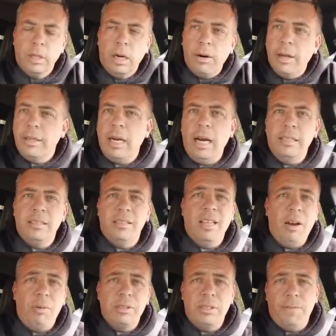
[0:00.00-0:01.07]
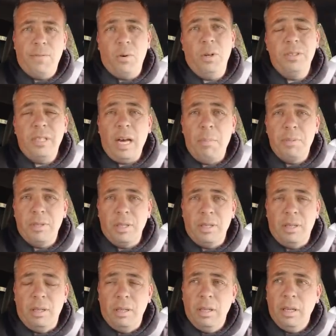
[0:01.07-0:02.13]
All right guys, so that was the first
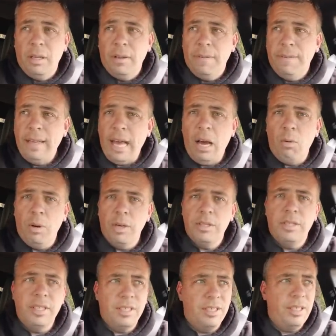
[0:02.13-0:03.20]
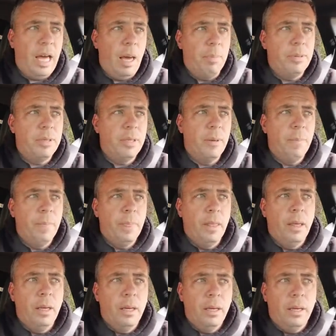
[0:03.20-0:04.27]
obstacle. That was the steps
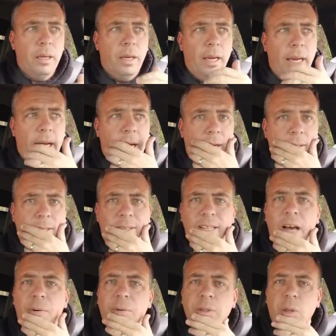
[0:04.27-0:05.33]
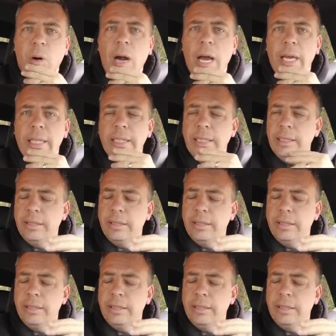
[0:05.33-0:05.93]
and that was all right.